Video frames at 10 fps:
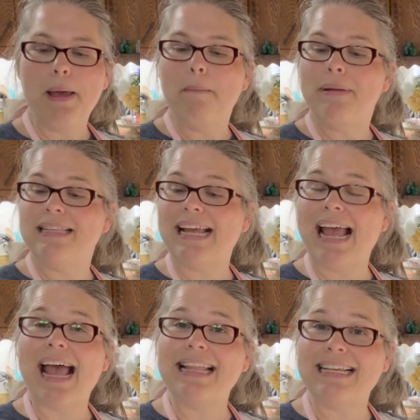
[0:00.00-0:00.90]
But they
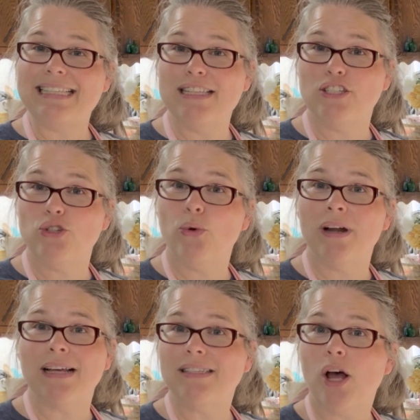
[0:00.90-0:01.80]
had these in the store, and
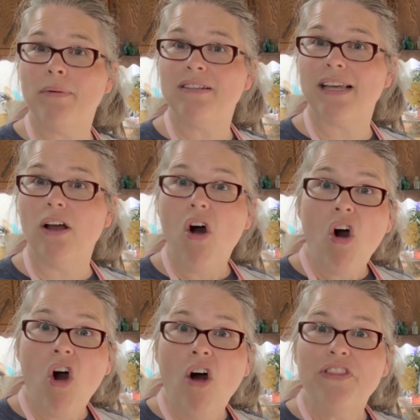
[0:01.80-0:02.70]
I saw them and I was like, oh,